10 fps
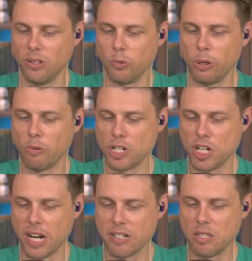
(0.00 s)
We
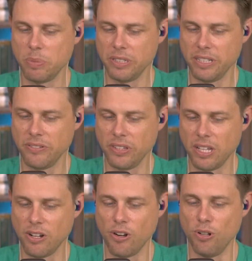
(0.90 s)
reject the belief
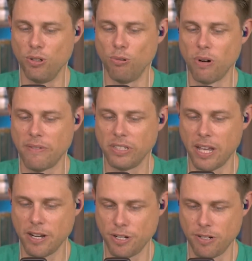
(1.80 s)
that new
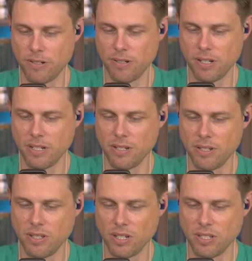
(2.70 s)
revelation
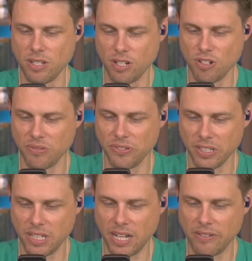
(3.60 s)
is essential for
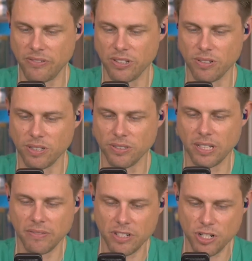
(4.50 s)
the life and growth
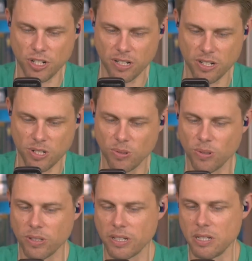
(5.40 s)
of the church
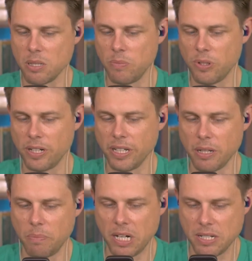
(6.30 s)
or the contemporary
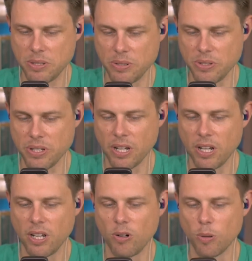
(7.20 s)
apostles
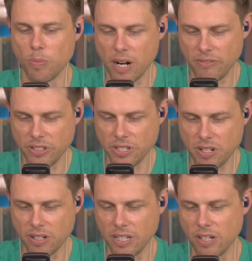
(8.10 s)
or prophets
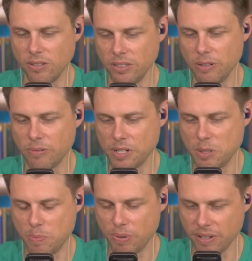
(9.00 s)
are the only
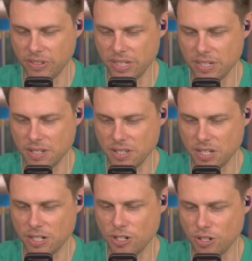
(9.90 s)
ones privy to
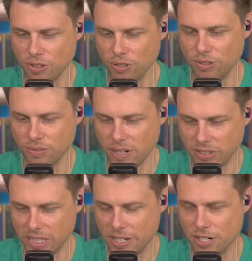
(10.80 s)
such new
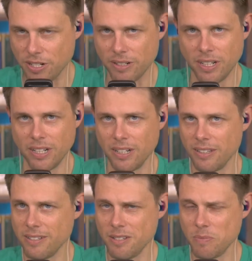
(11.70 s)
revelation
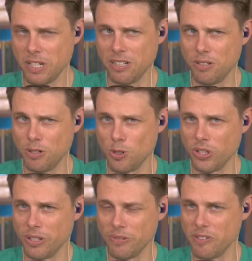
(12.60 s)
this has been a huge
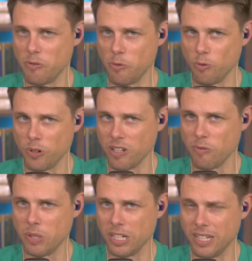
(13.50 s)
one that we've
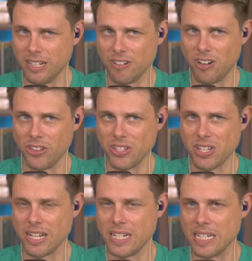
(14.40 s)
we've been hitting on this
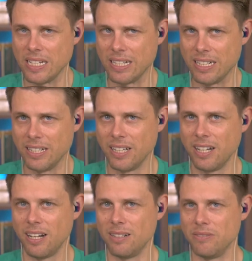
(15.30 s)
idea
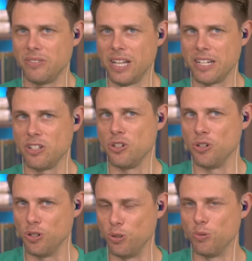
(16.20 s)
of like
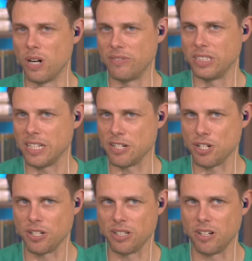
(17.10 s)
new
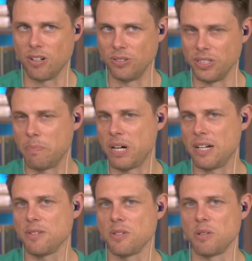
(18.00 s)
revelation that only
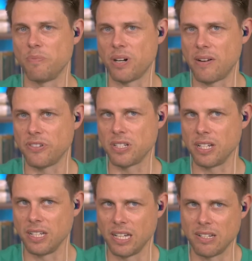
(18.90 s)
apostles and prophets
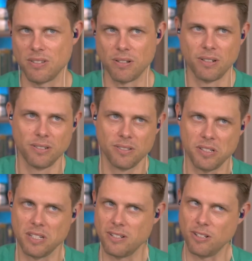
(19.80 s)
can get so oh,
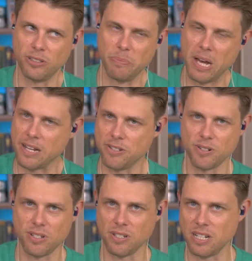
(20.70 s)
there's these lowly
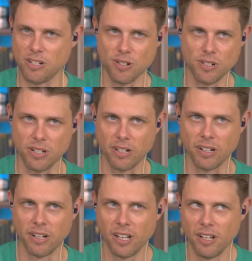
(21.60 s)
pastors and teachers
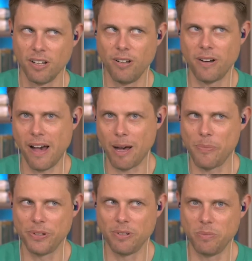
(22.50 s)
here who
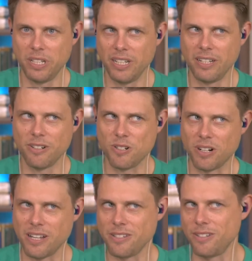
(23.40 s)
happened to be
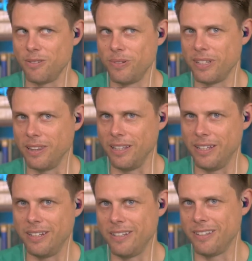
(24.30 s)
entrusted with
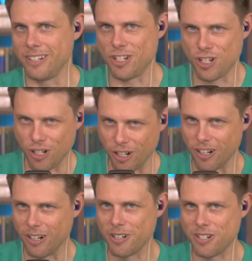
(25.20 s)
leading the
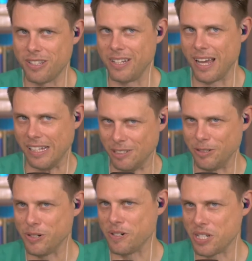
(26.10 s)
church, the
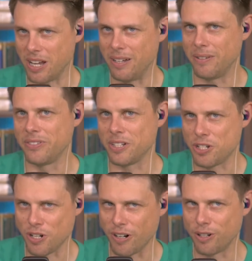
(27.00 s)
elders of the
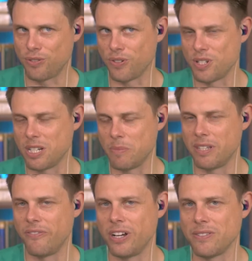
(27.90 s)
church, First
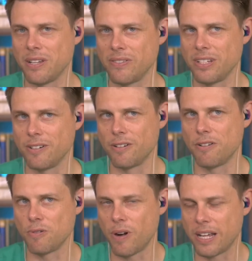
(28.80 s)
Timothy 5:17 are to
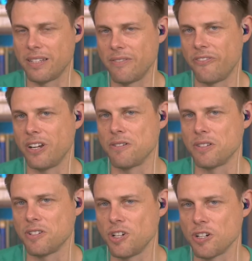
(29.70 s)
direct the affairs
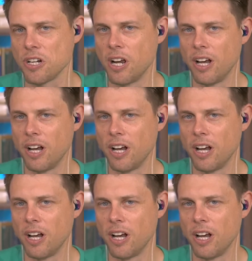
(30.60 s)
of the church.